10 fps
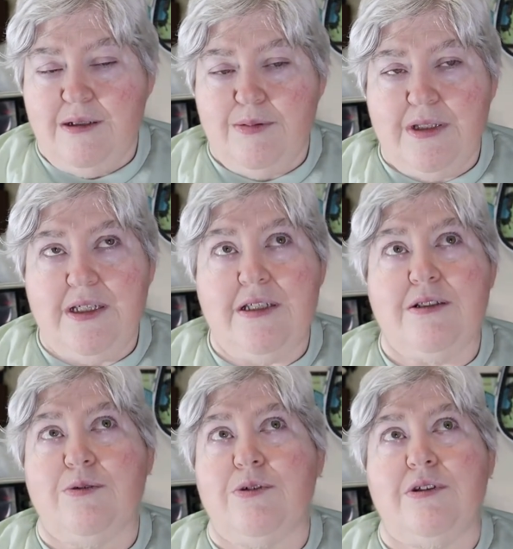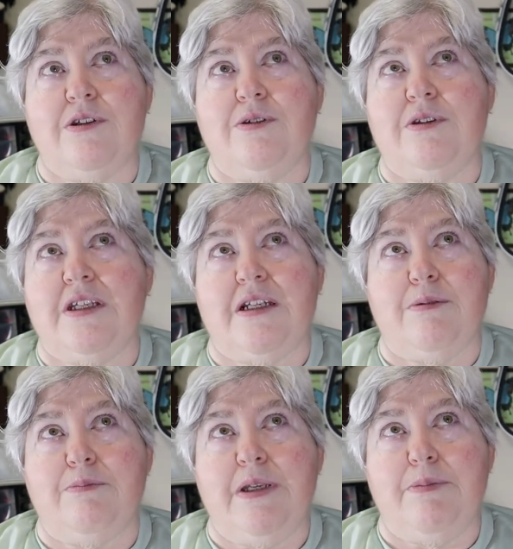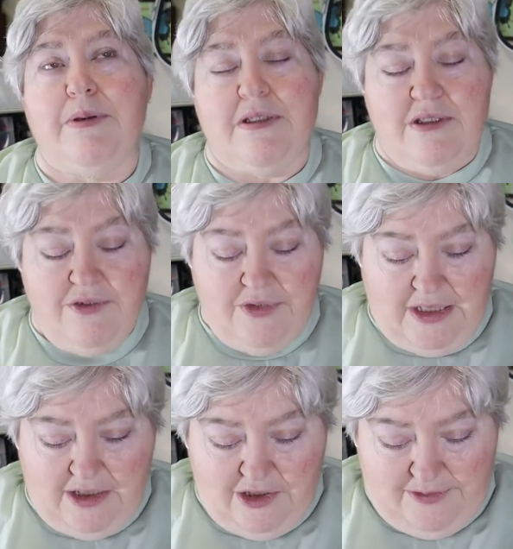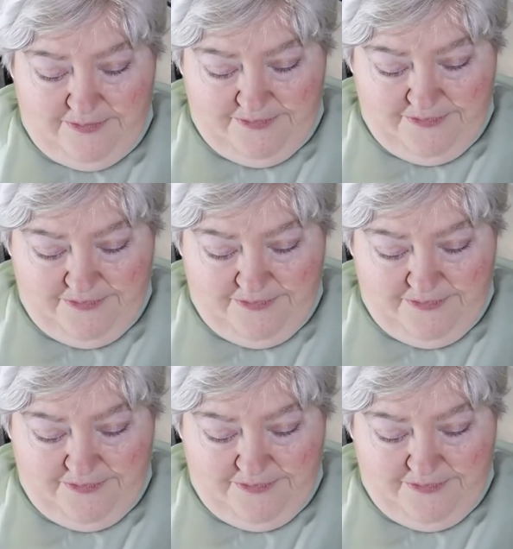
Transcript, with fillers: Please, Lord, don't let it be Pennsylvania.